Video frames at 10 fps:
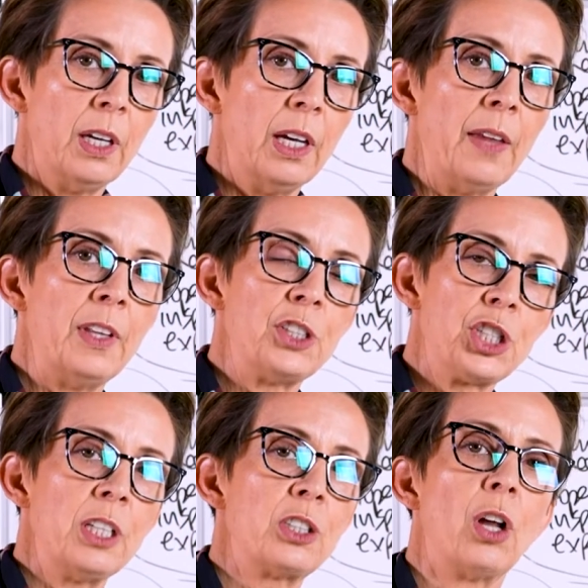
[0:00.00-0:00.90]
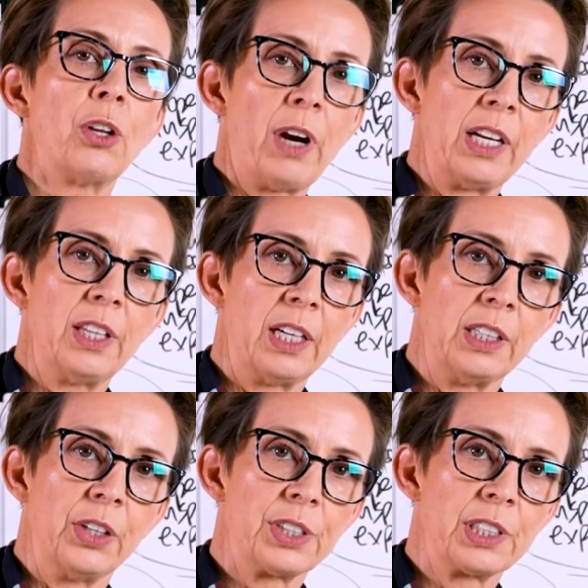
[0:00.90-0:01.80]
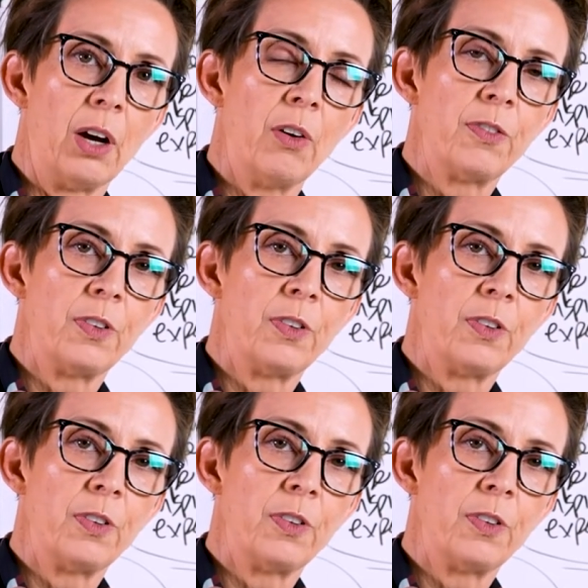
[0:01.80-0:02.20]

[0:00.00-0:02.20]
and then she tolerated that in herself.